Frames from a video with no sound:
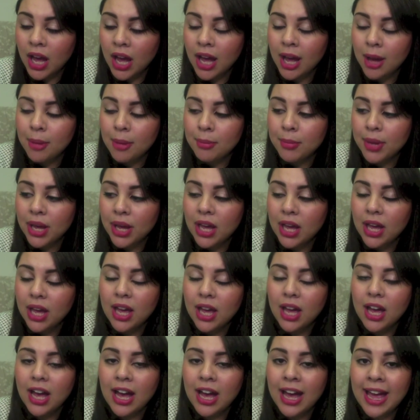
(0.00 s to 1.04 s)
um,
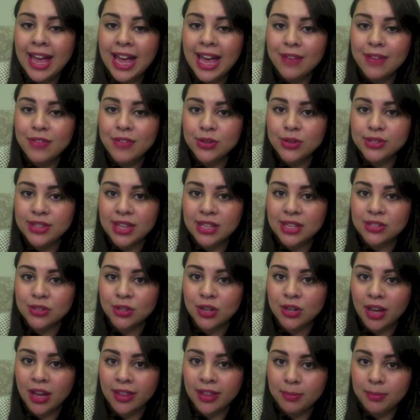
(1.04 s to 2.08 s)
I have used
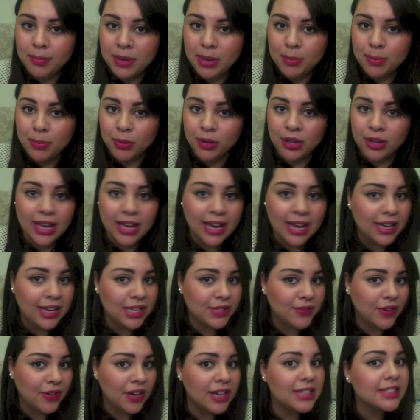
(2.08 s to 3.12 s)
this on other people,
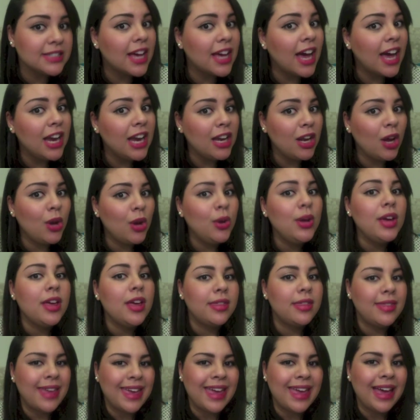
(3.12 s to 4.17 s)
and as far as I know,
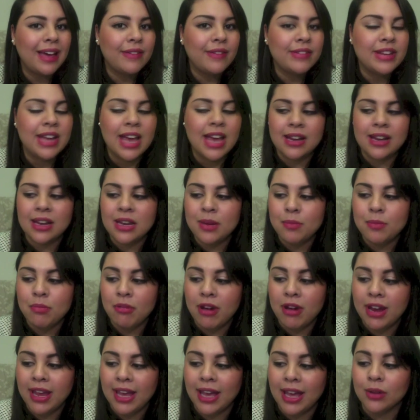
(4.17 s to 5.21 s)
they haven't had any
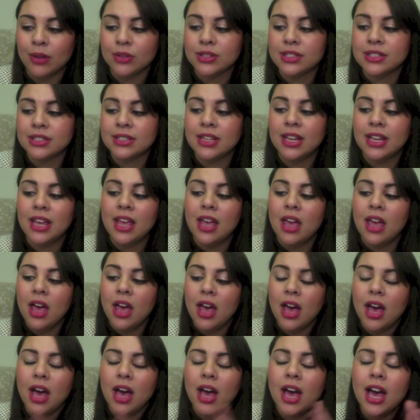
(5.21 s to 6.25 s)
breakouts.
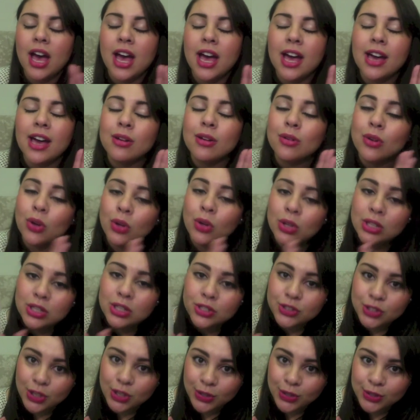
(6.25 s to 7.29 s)

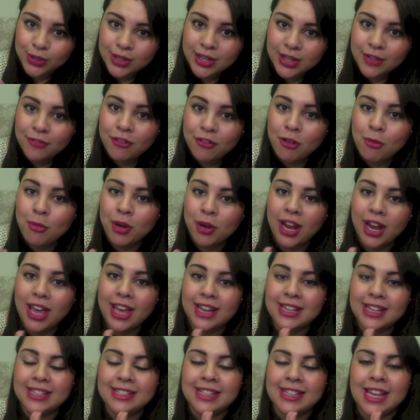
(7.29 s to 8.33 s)
Also, from what I
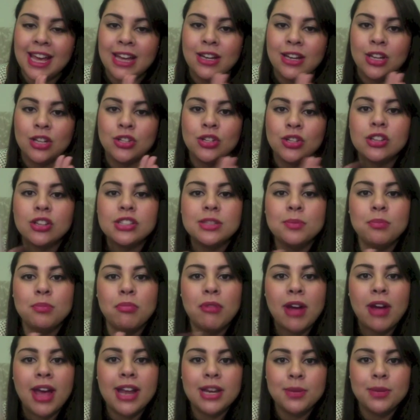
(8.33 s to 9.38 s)
understand, Dr.
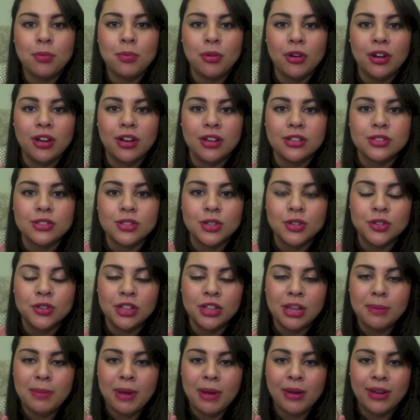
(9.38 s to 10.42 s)
Brandt products are all
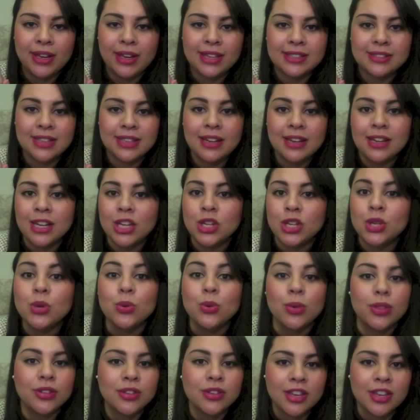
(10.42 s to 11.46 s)
about extending
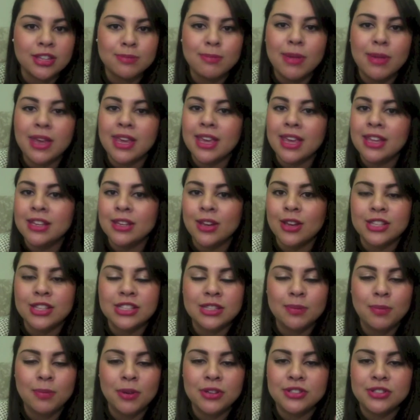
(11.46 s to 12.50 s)
youth. So it's making, you know, it's
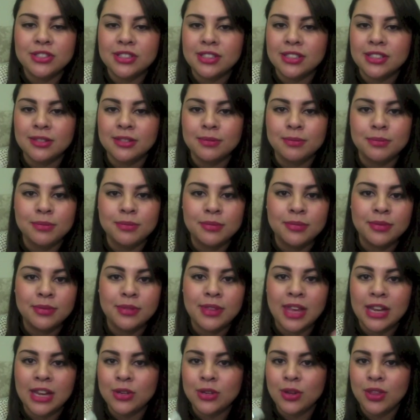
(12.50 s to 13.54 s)
supposed to, they
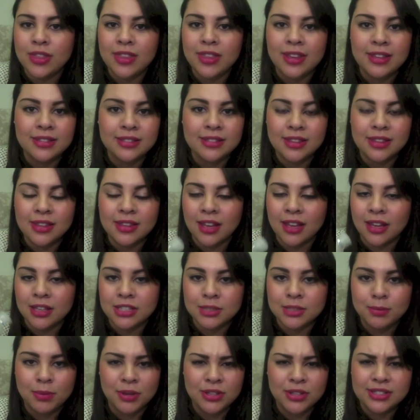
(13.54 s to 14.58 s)
do things that are
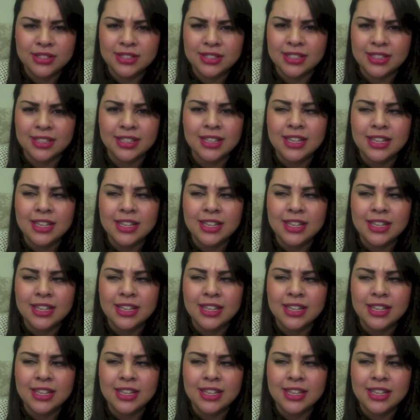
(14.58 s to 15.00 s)
supposed to